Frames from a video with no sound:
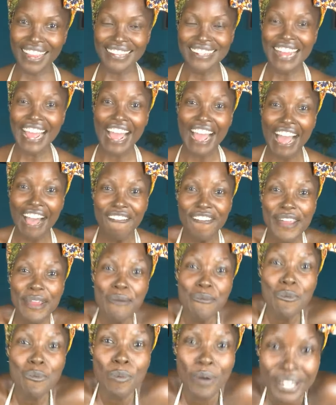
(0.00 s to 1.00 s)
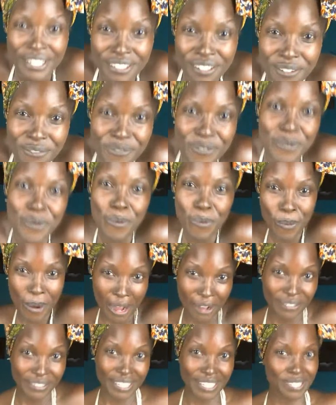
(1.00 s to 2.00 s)
Have a wonderful
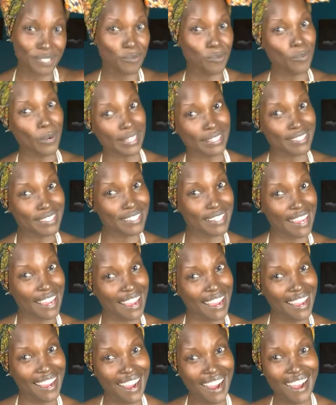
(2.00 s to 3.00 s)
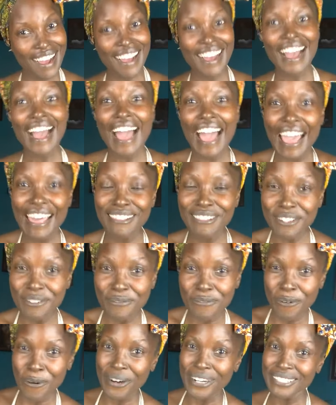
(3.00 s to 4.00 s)
Wellness Wednesday. I look
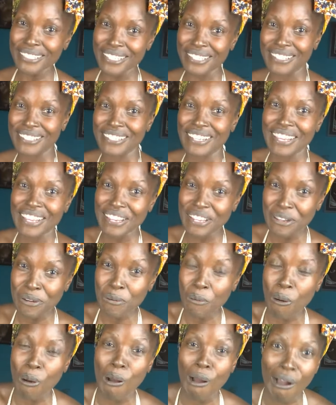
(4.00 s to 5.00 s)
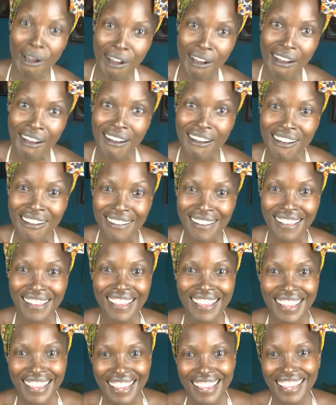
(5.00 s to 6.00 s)
forward to seeing you all
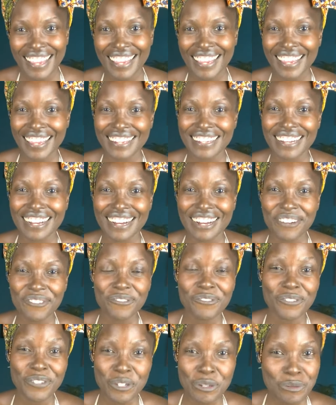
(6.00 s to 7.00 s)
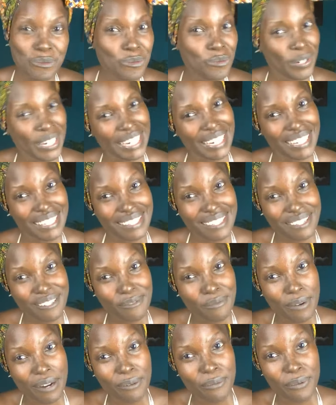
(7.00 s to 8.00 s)
in a few weeks
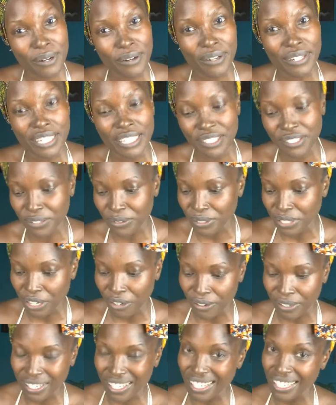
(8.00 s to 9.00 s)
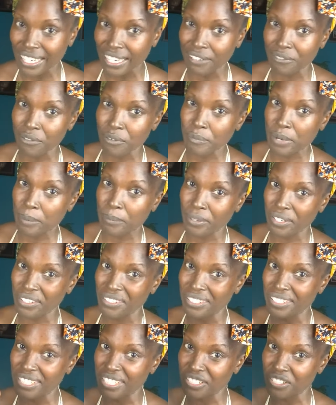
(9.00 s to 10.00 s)
where we're going to do yoga. Again, remember you're going
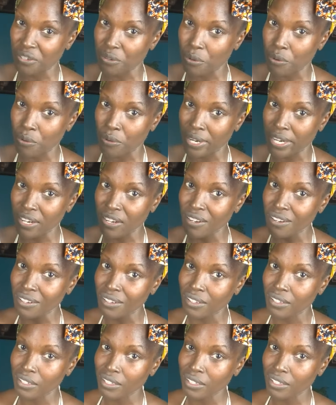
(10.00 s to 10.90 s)
to need your oil.